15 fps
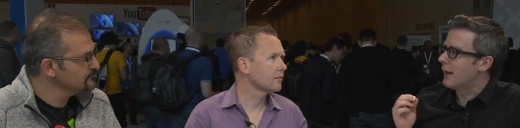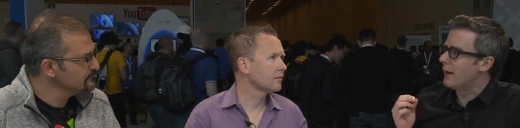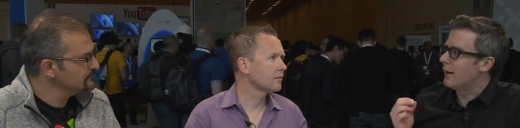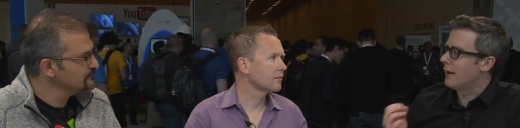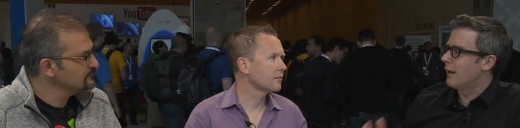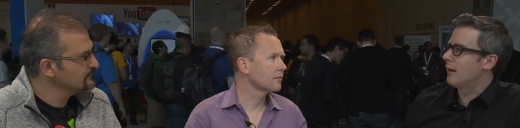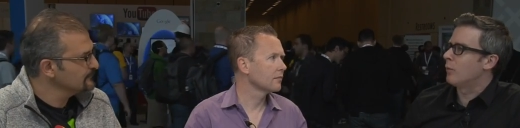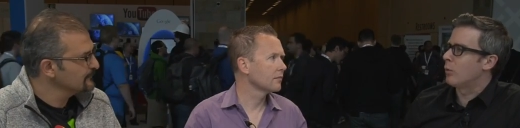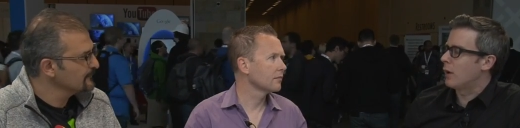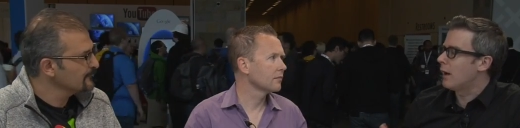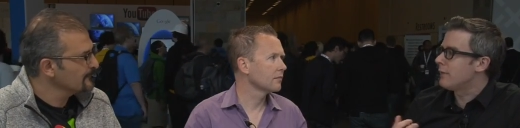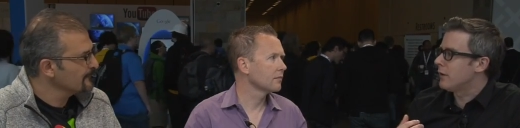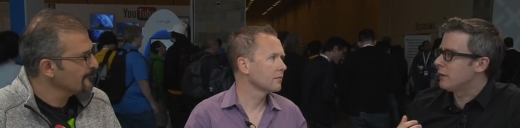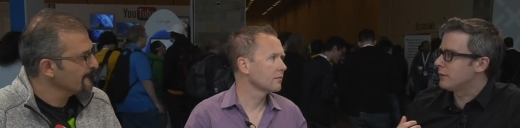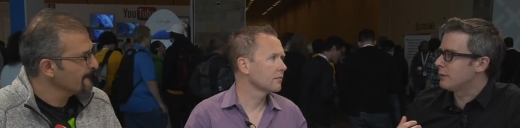Speaker 1: And, and what
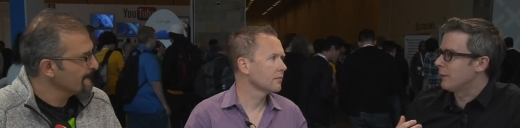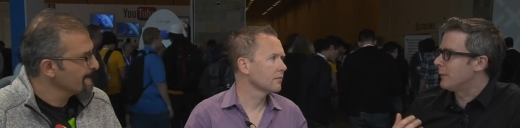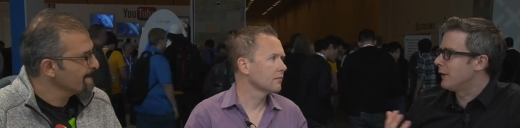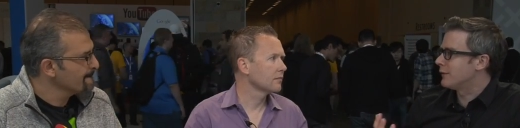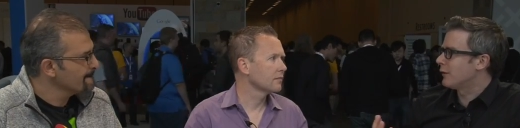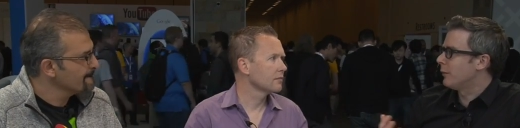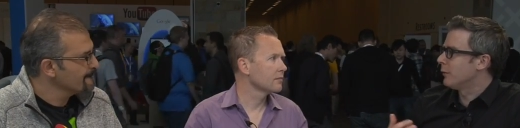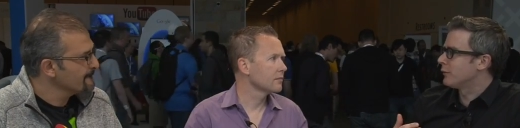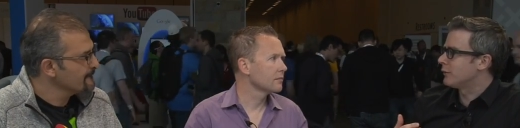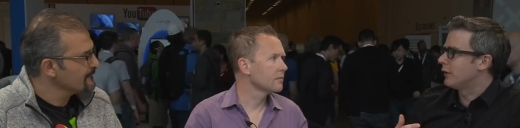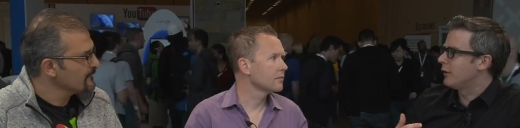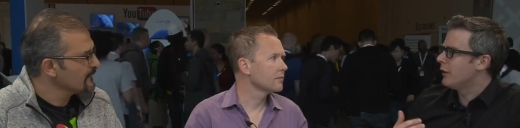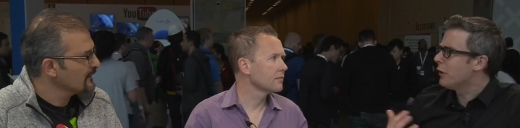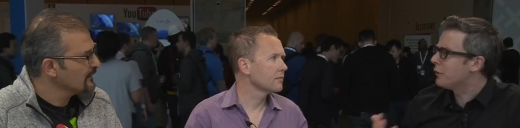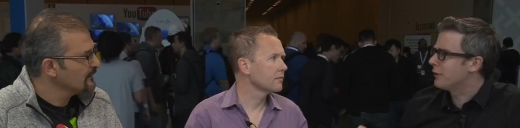I've noticed, I mean, it's almost
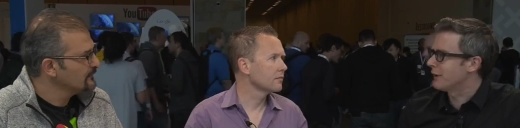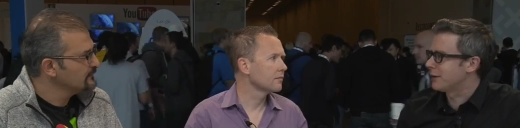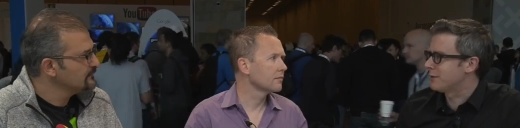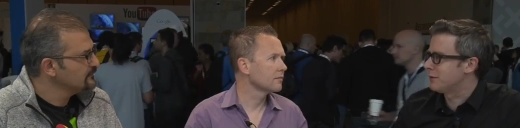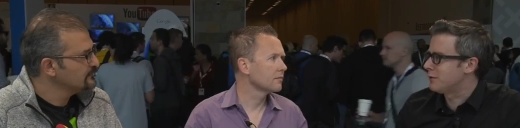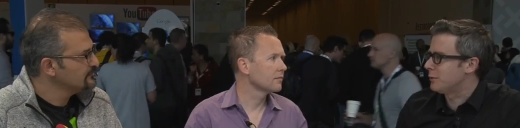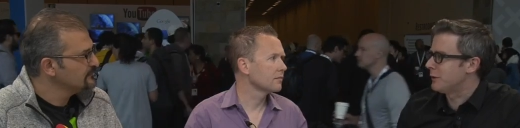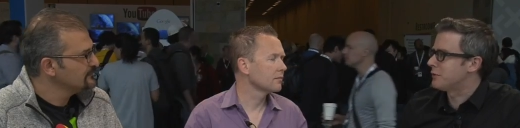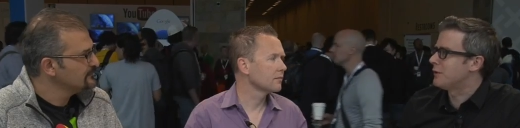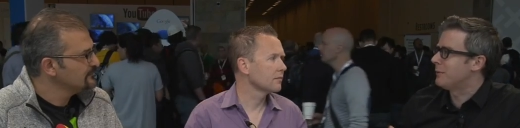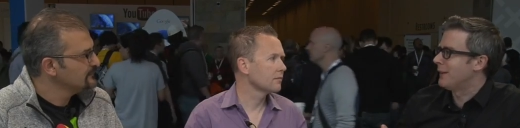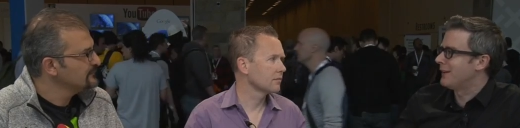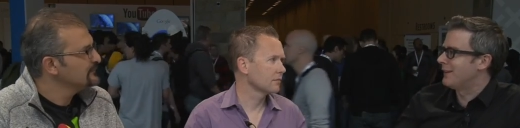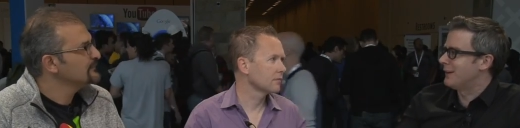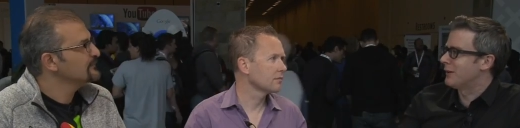a no-click situation. I
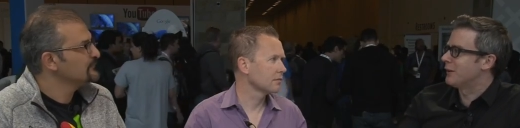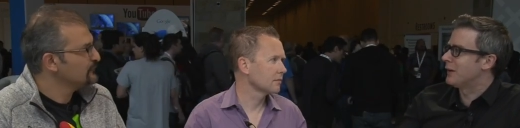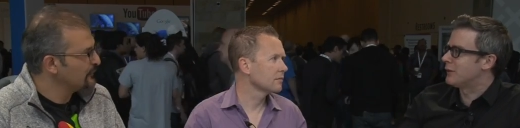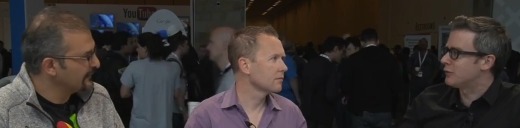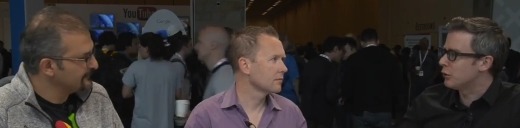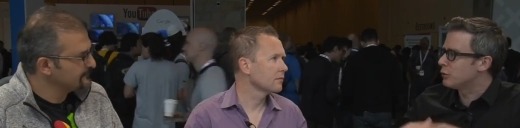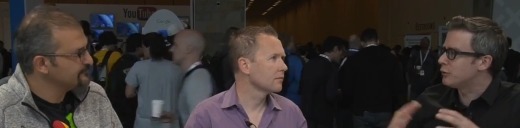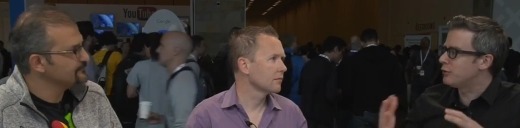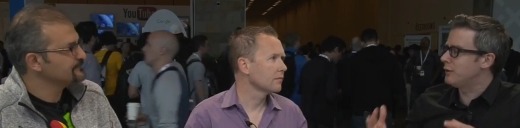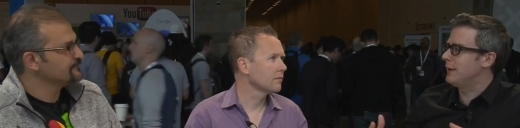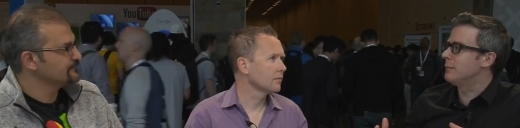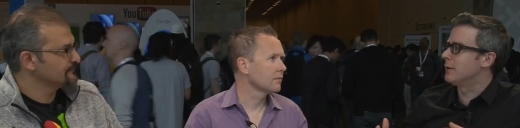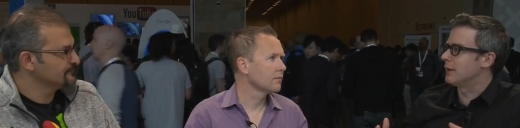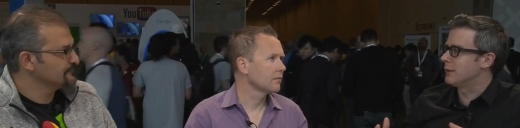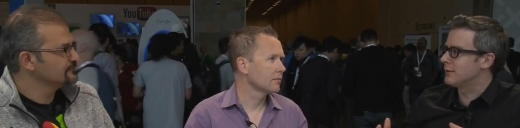mean, it's right. so
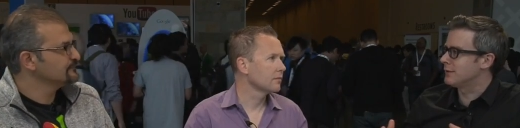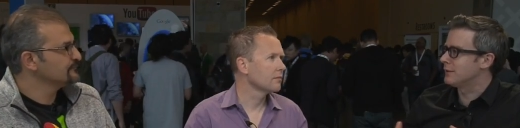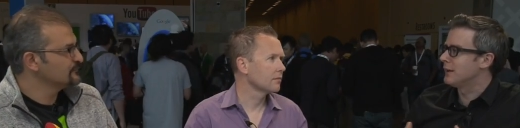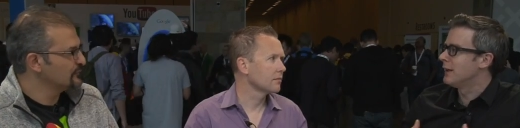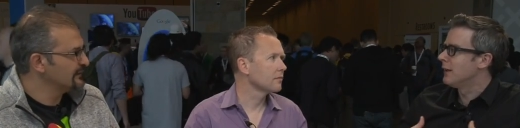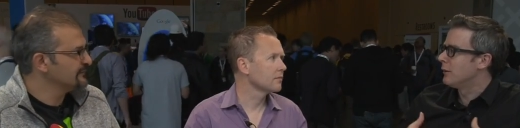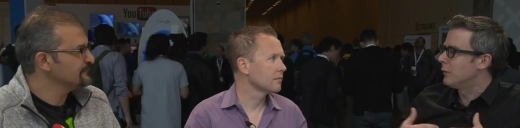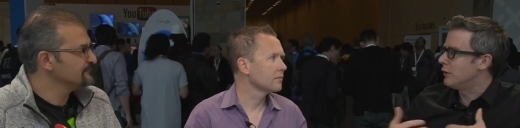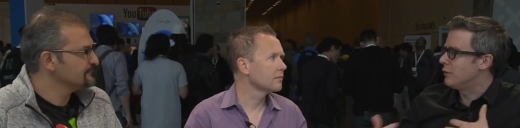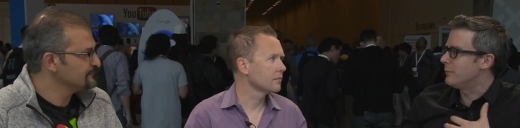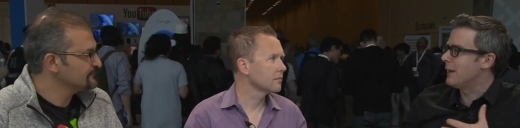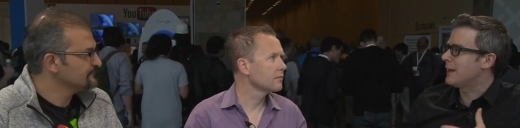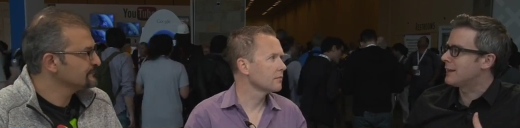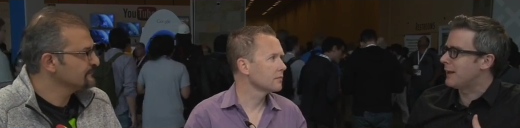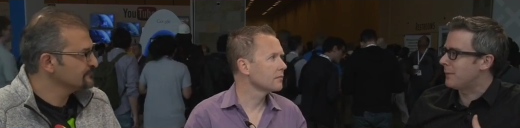seamless right. when you
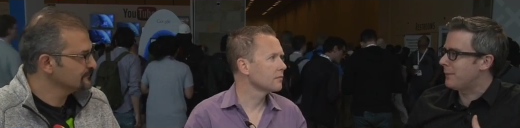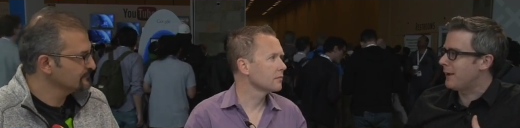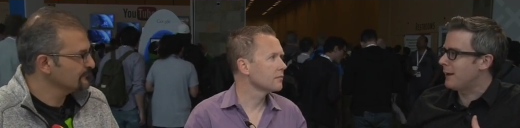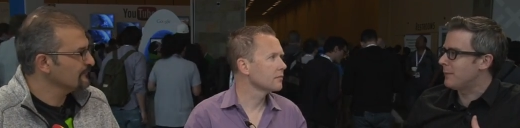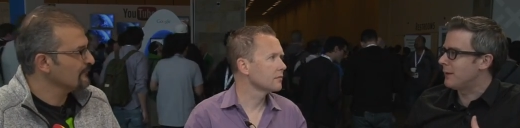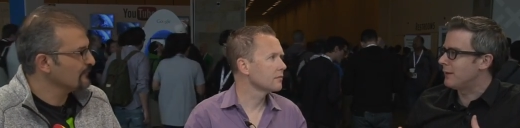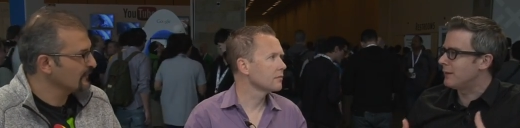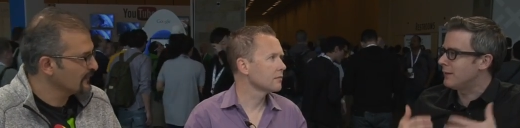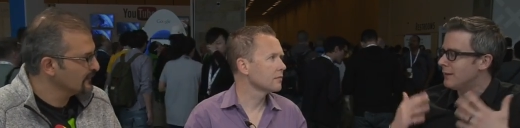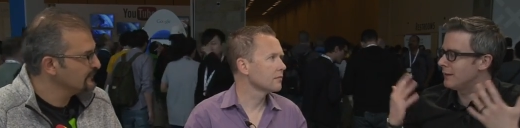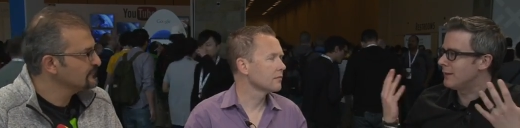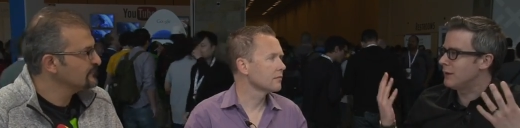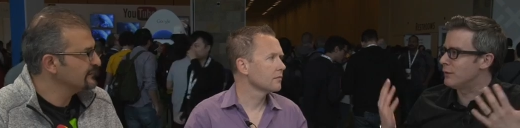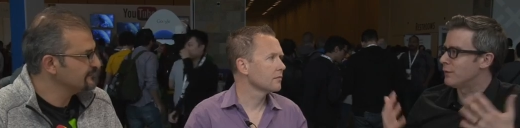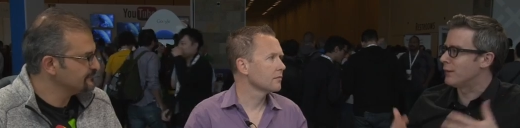make that payment
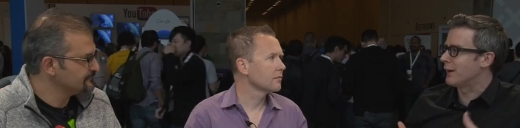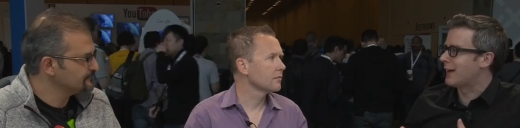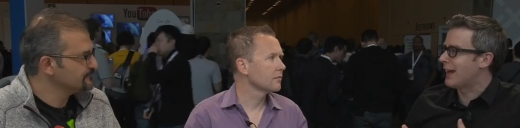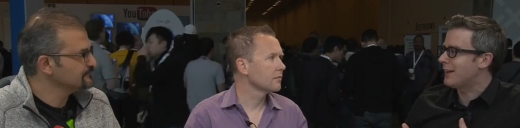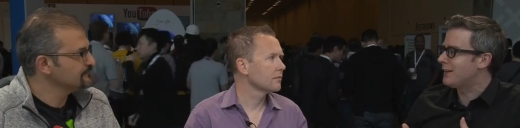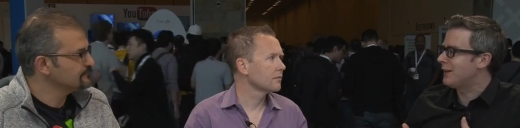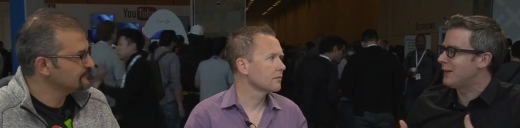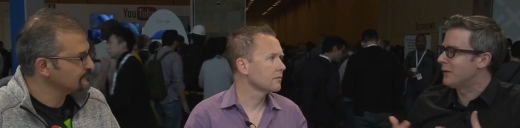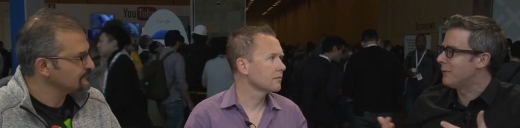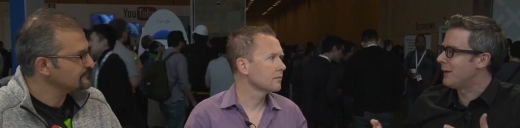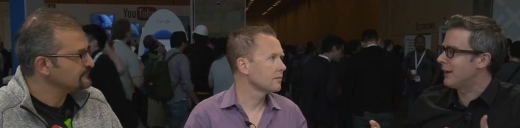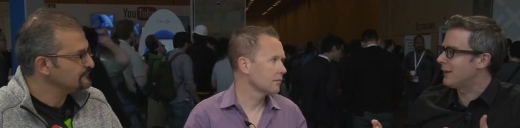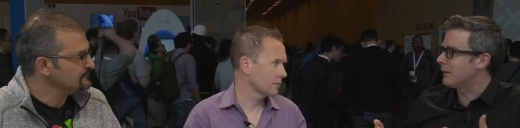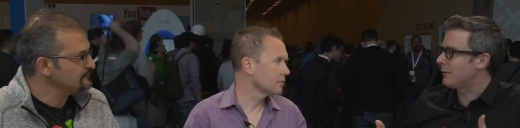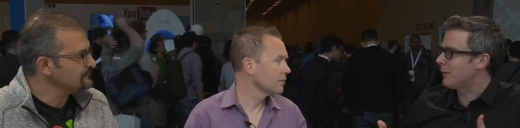you forget that you're
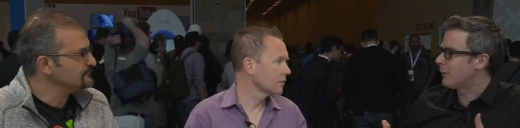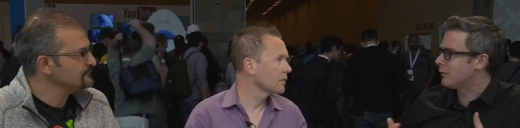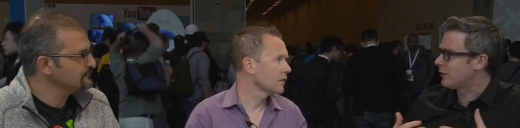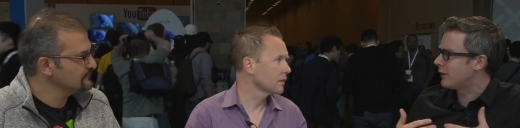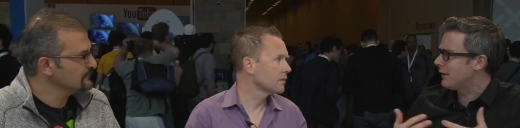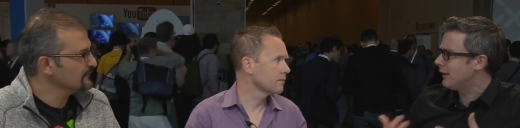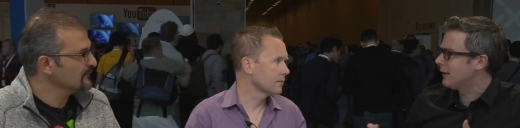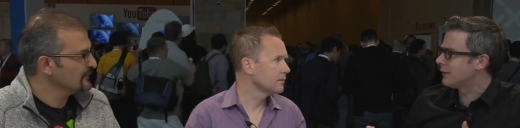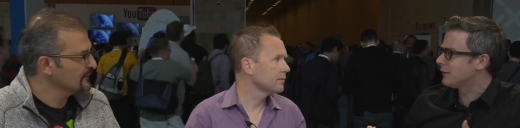making the payment, which I think